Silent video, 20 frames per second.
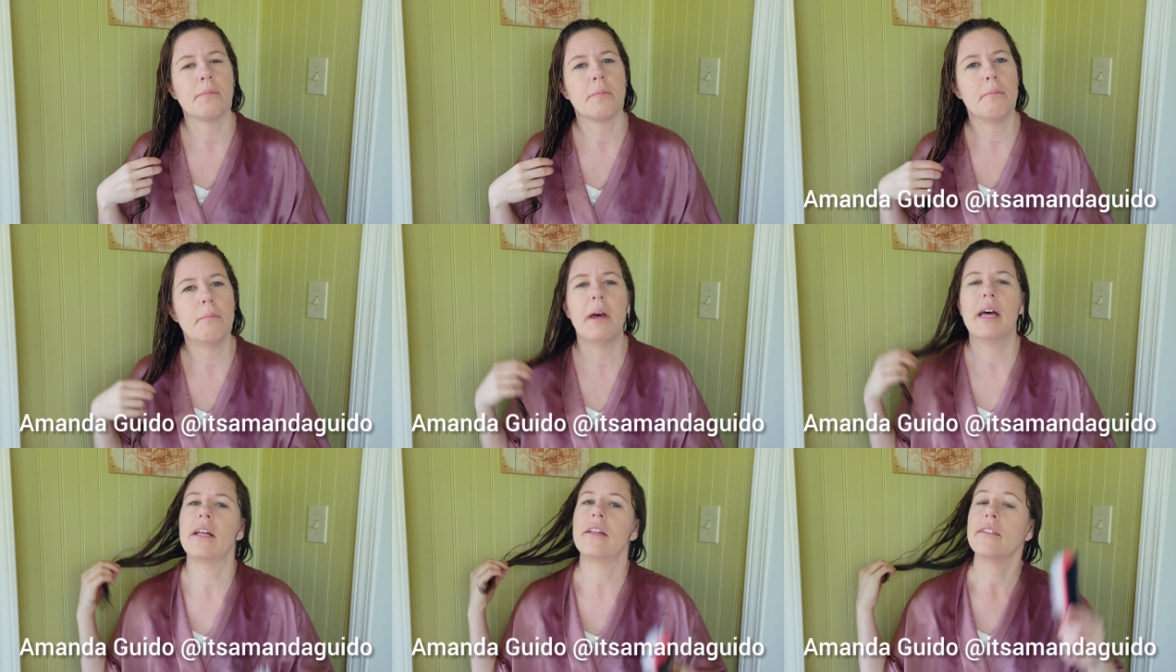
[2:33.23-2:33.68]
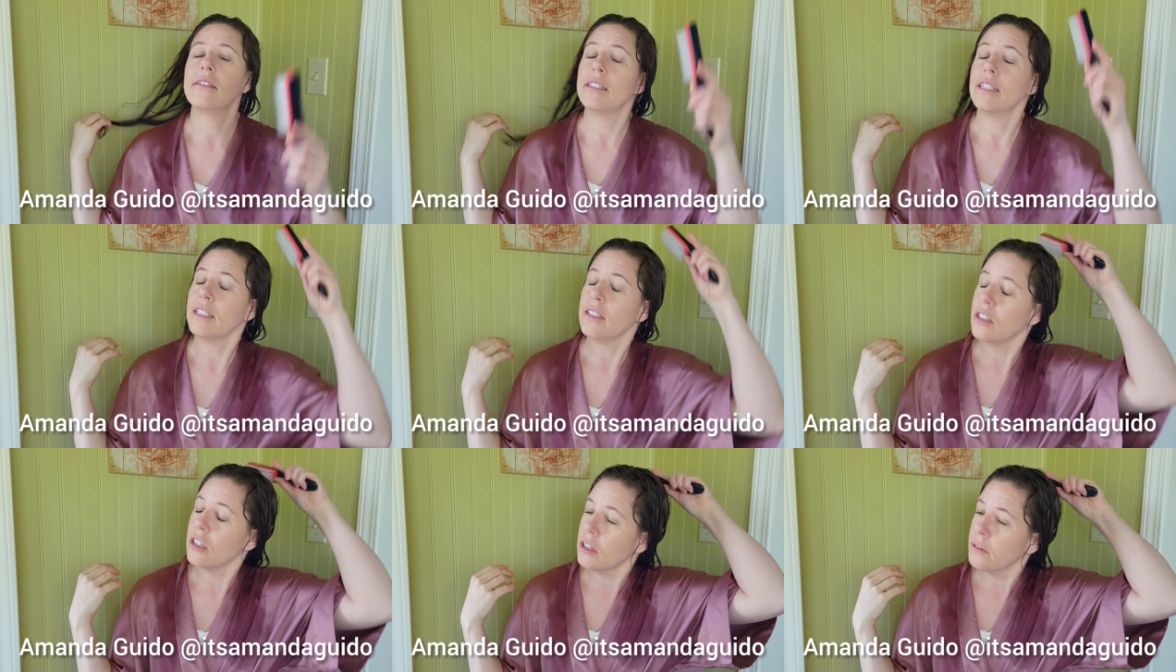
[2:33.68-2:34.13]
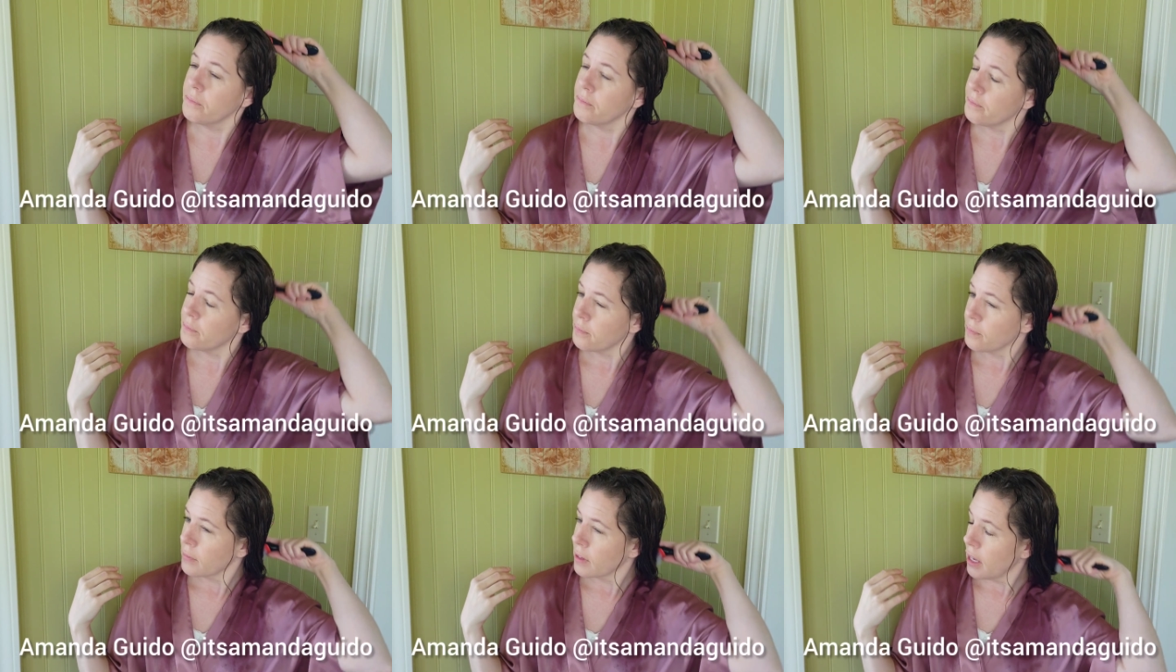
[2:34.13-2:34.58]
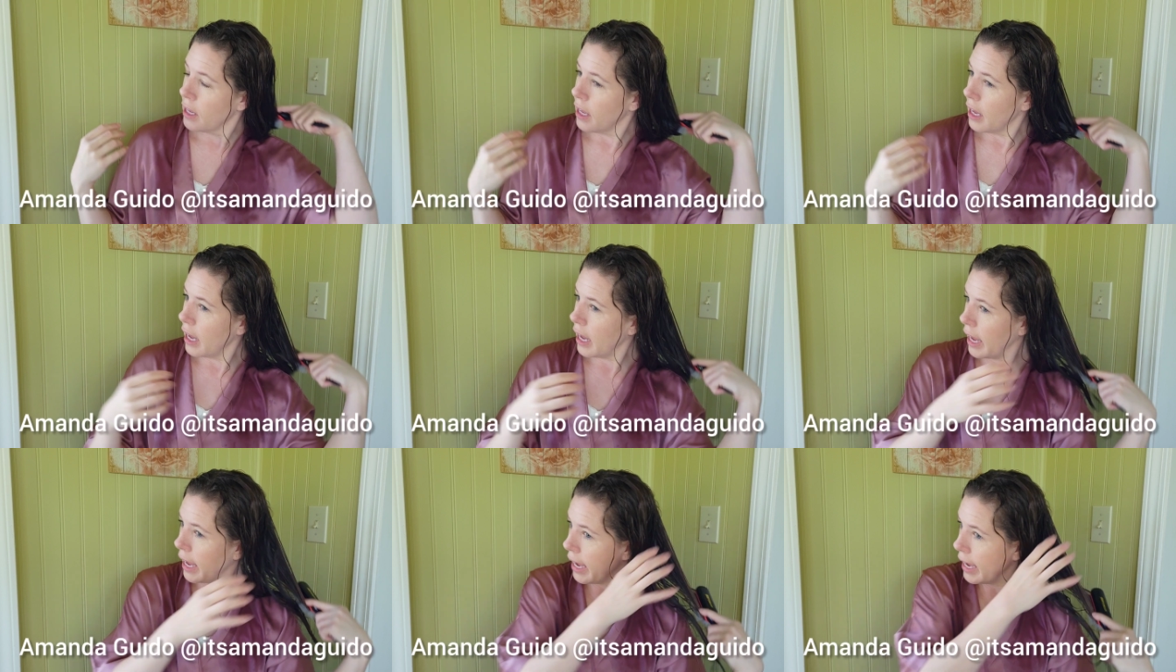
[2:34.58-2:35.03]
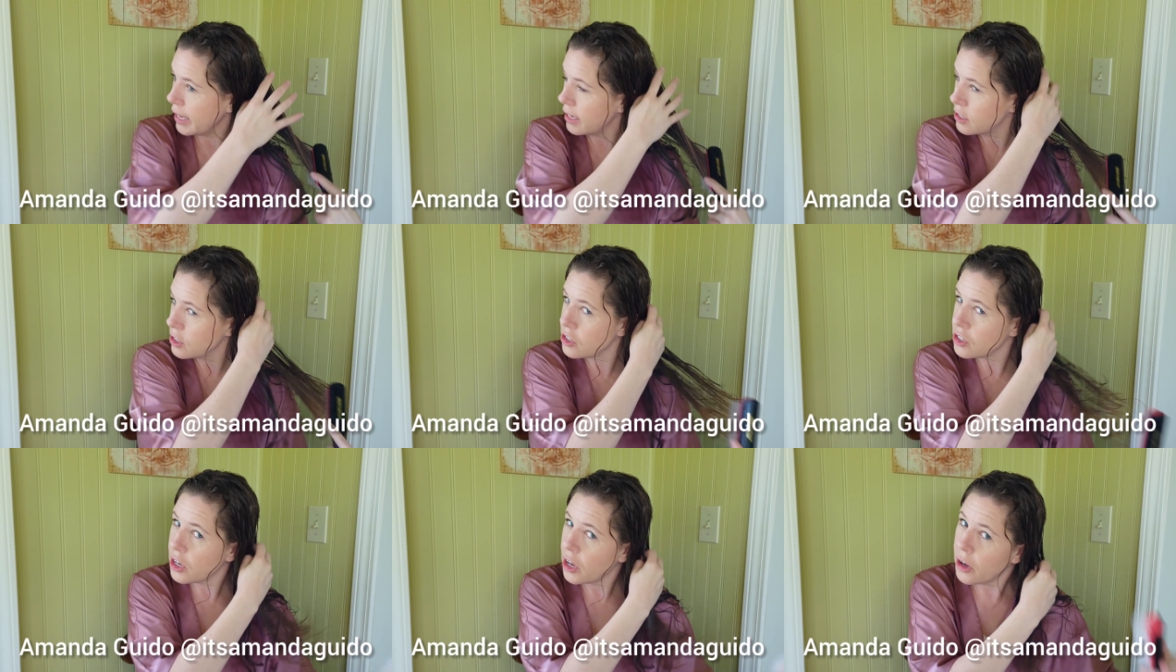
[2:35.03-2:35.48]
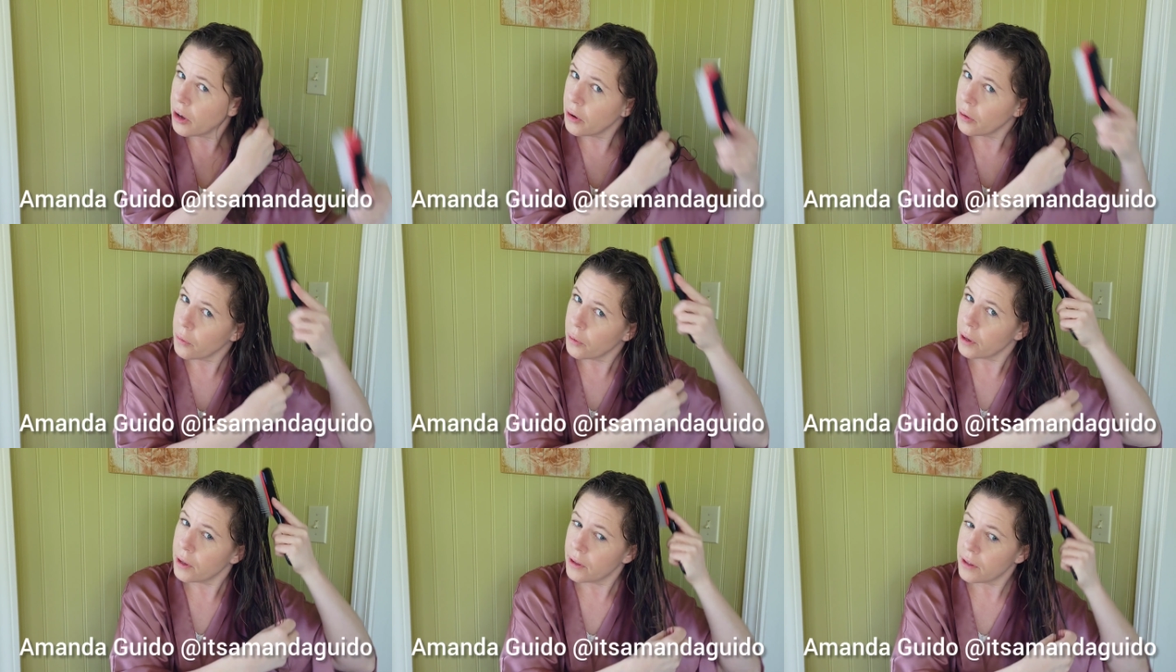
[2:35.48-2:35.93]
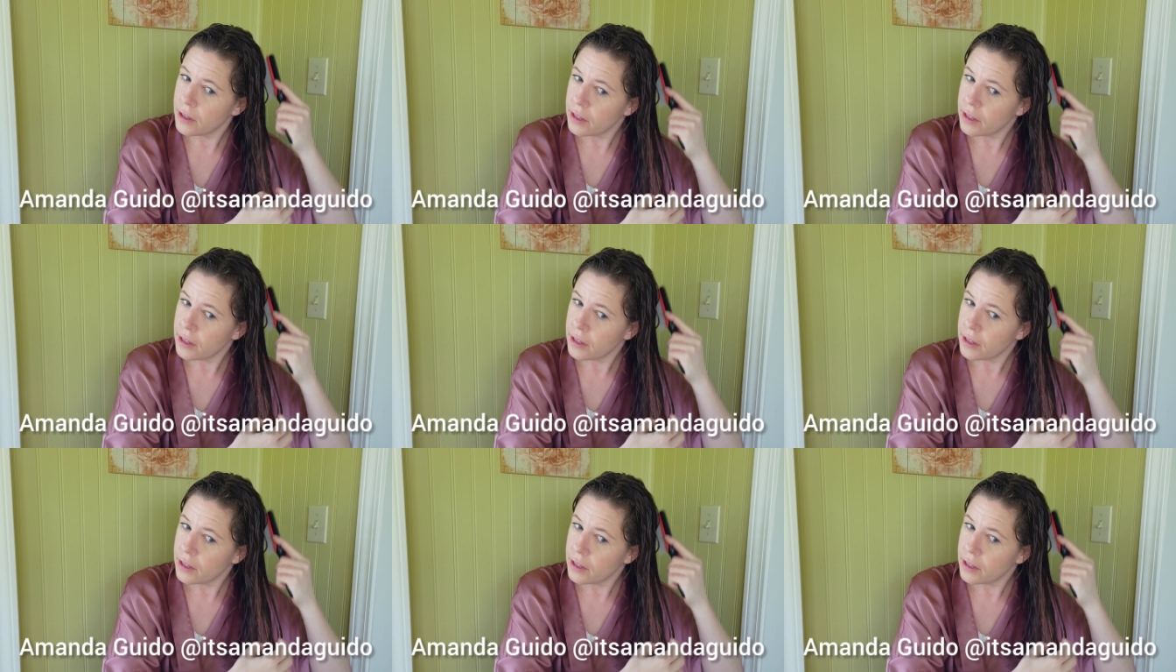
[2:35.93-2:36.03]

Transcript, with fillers: Mel's sister. And so